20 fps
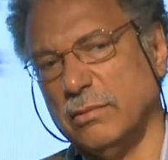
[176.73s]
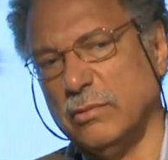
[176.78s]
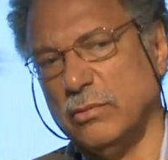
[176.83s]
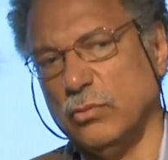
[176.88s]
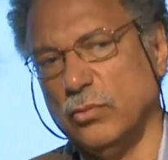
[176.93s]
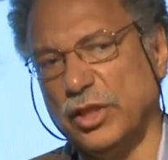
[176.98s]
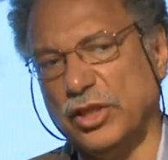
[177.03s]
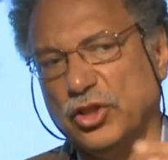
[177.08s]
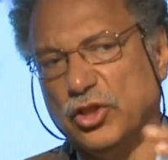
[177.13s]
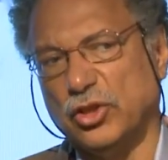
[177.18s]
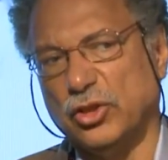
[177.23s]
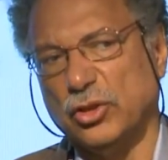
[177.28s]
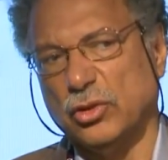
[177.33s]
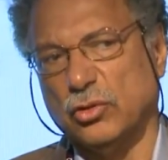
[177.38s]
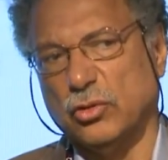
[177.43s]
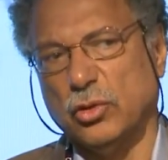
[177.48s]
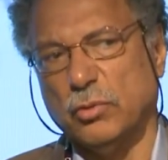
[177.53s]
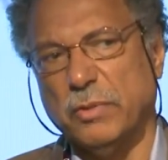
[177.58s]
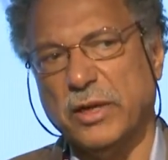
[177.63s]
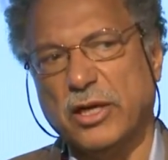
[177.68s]
which
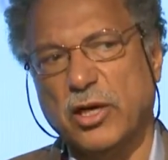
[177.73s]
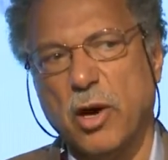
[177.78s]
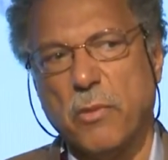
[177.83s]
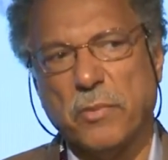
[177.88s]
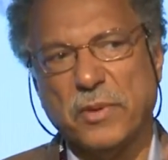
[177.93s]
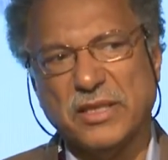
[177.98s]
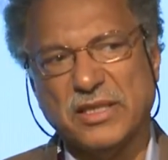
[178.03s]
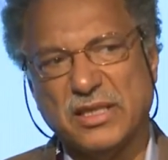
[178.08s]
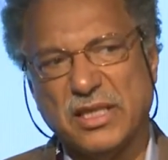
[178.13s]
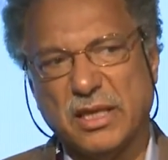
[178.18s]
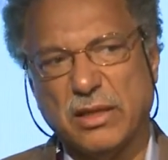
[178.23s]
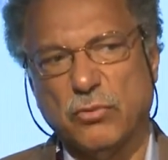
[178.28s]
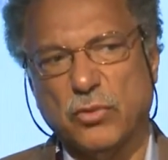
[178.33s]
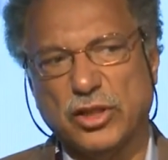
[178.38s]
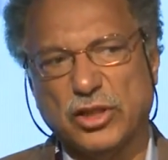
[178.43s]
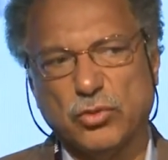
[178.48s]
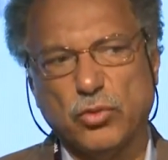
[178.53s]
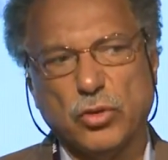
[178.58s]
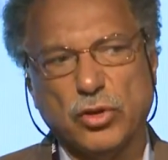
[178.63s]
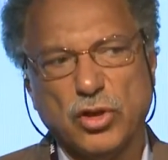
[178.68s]

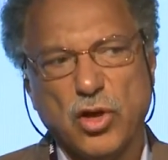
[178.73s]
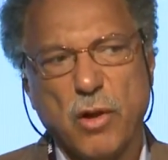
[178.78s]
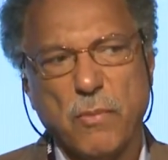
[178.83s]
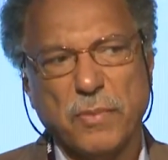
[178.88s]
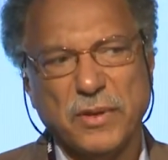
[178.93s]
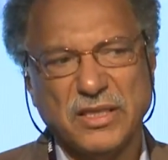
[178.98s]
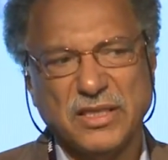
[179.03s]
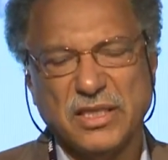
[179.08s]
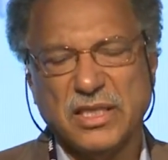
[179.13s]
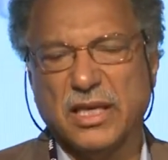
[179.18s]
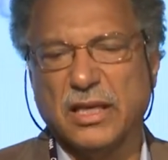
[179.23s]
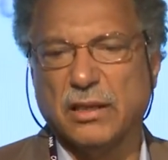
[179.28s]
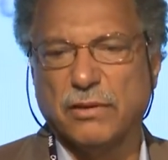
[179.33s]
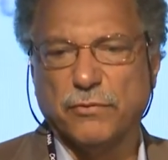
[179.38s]
would compensate